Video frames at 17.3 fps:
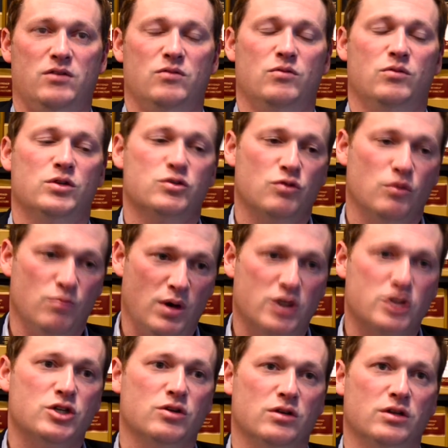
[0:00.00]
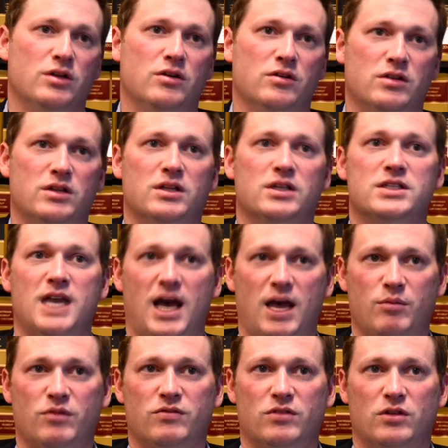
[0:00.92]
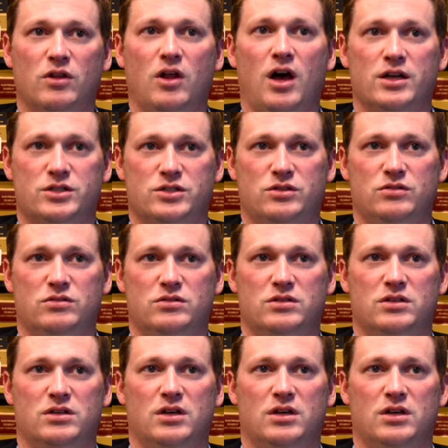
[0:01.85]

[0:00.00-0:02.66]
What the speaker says: which were much earlier than the time of the lawsuit.